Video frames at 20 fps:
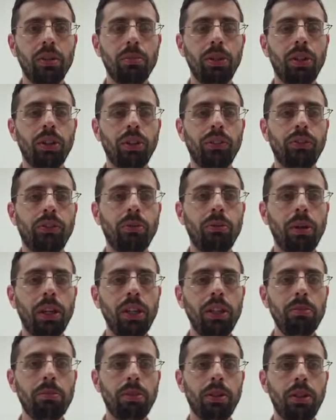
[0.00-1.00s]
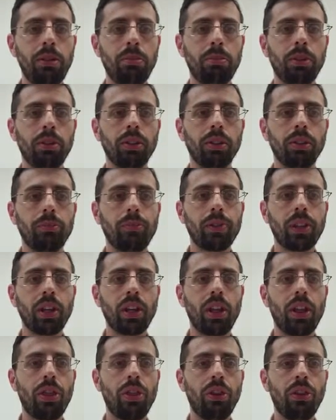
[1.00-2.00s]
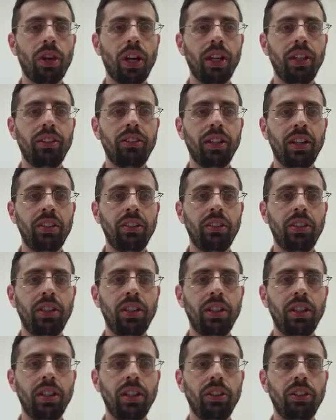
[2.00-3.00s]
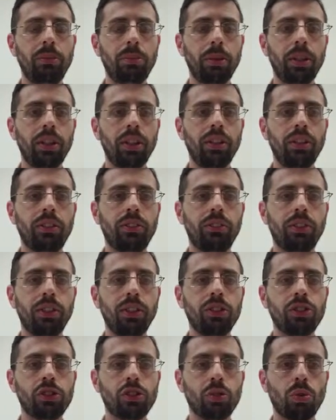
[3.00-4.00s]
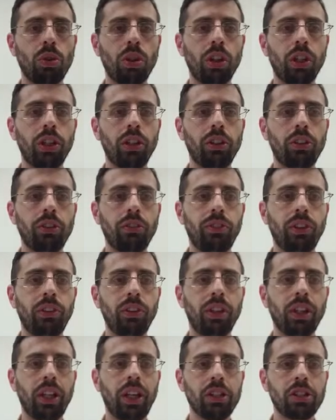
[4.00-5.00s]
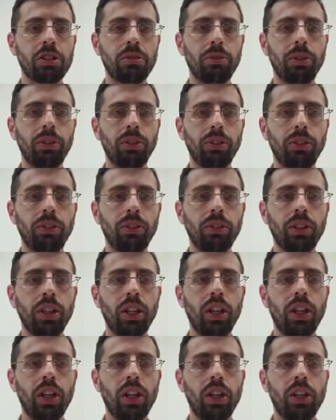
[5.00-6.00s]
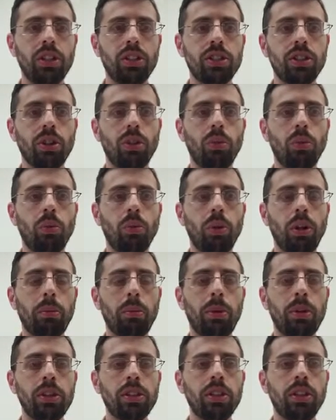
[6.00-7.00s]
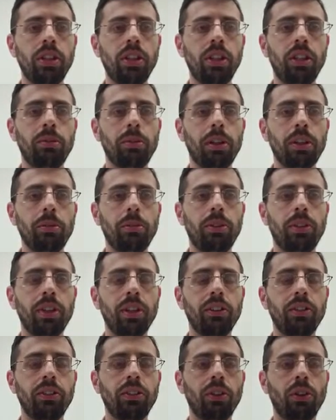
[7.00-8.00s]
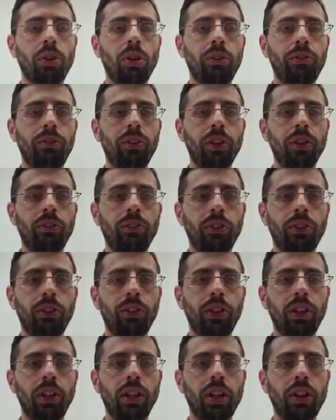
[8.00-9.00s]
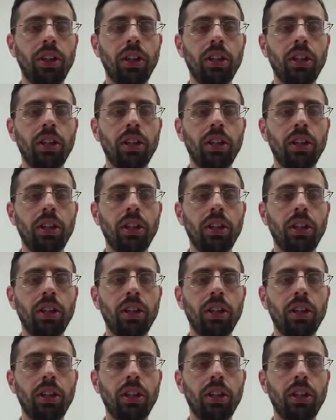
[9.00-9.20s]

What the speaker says: Because for many people, their identity is placed very strongly on their physical attributes. So when a person thinks about themselves, often the first thing they